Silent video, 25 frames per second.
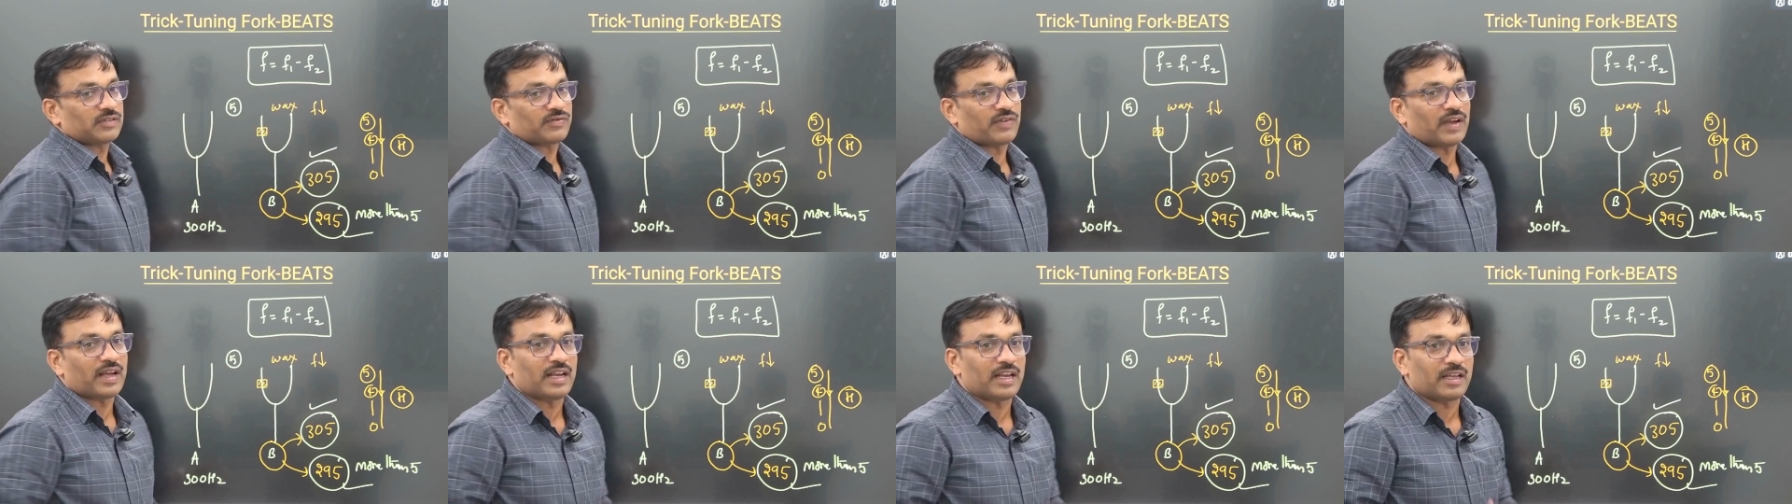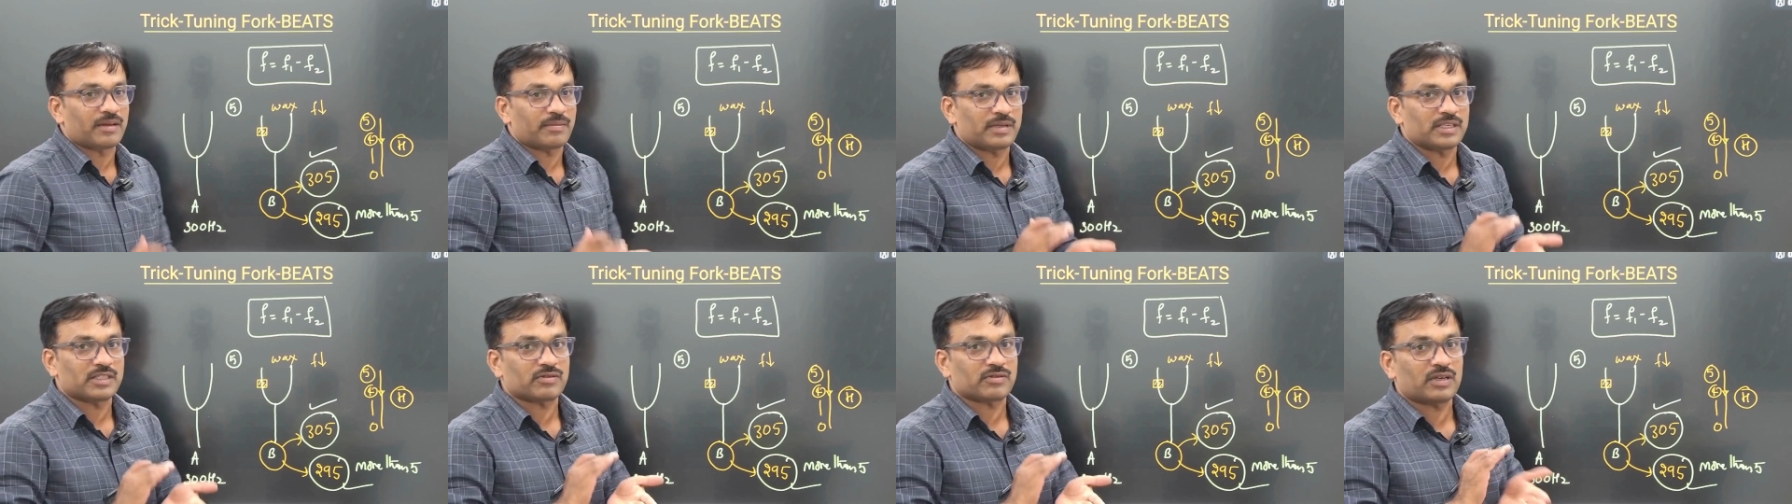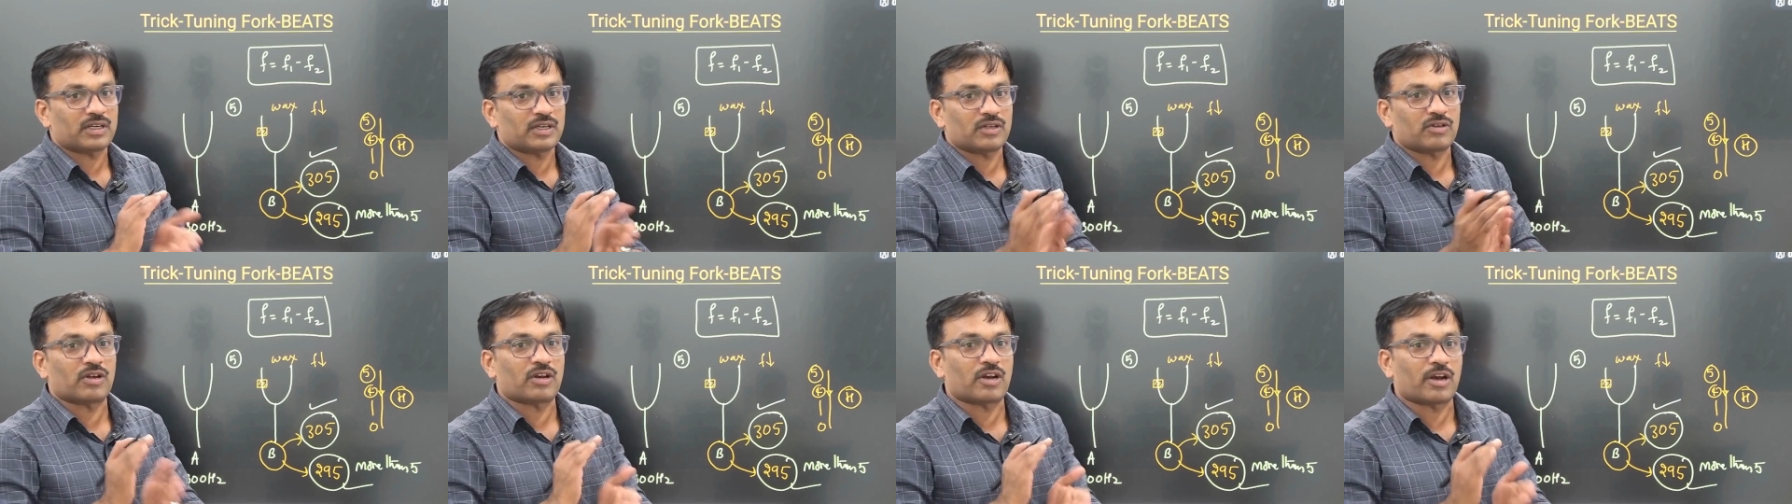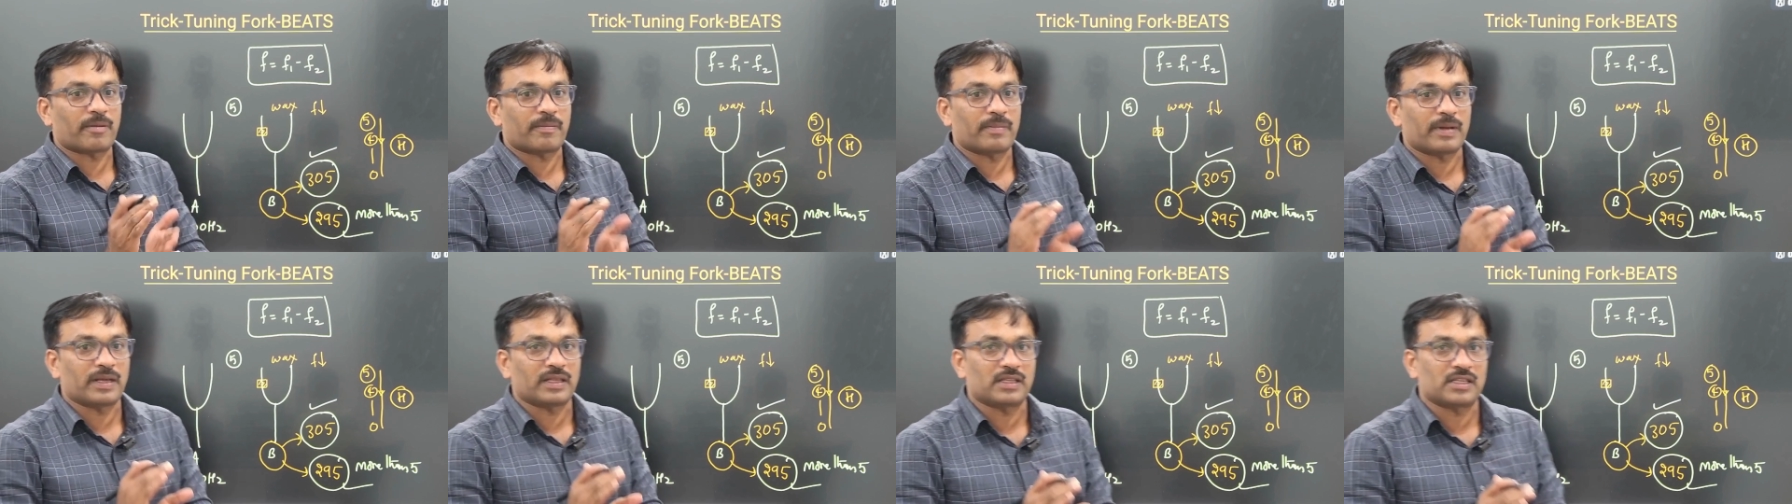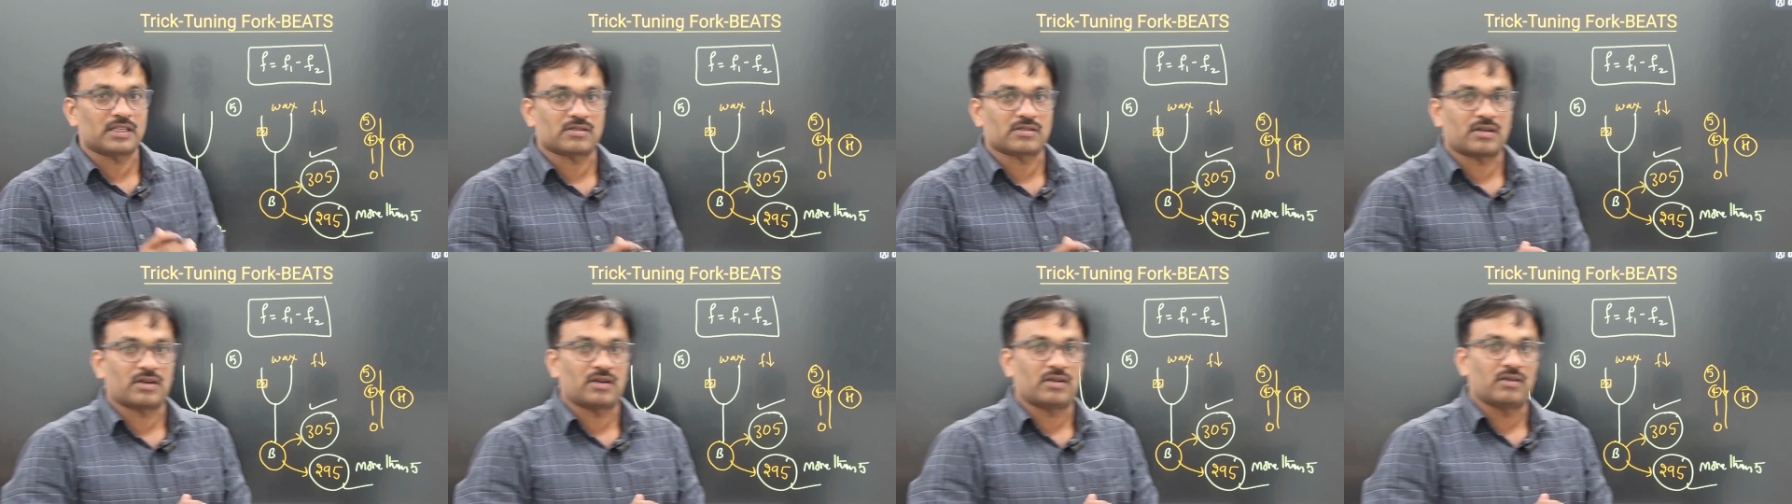Filing means what? You are rubbing
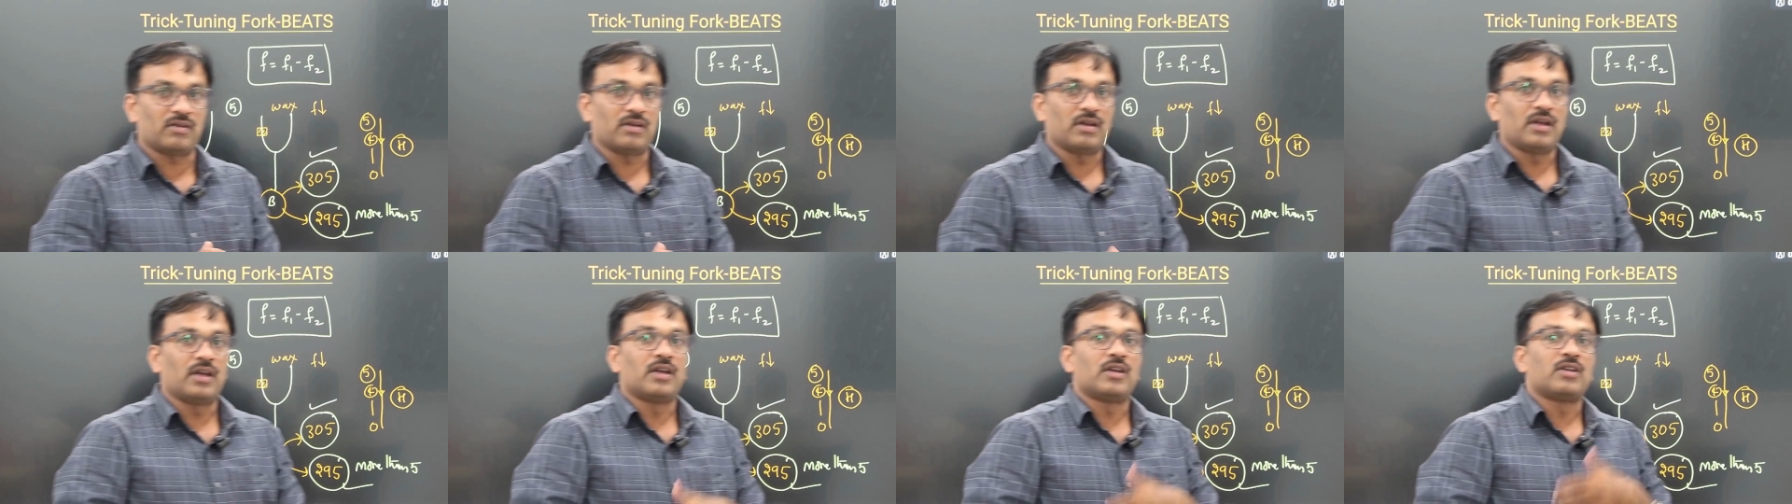this one, no?